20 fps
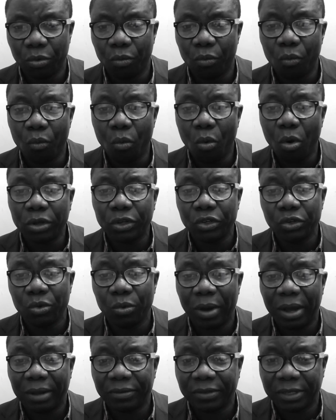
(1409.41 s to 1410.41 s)
What
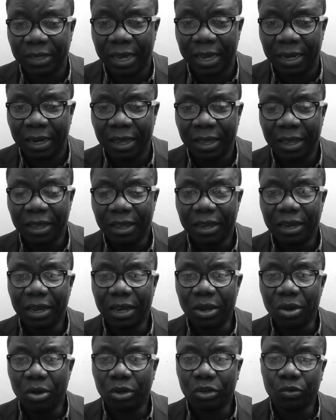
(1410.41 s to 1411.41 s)
you have said,
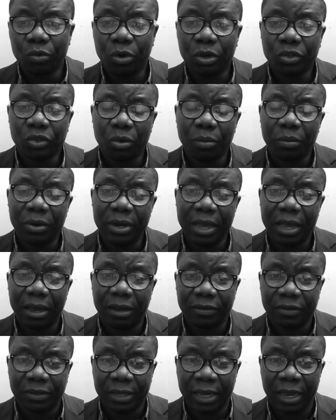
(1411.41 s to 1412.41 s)
not what somebody
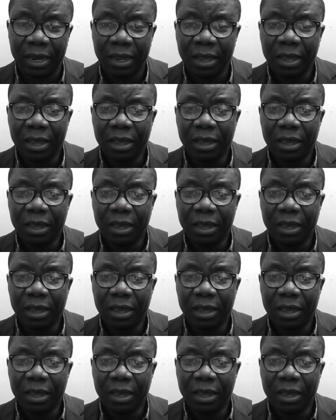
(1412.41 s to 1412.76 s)
has said.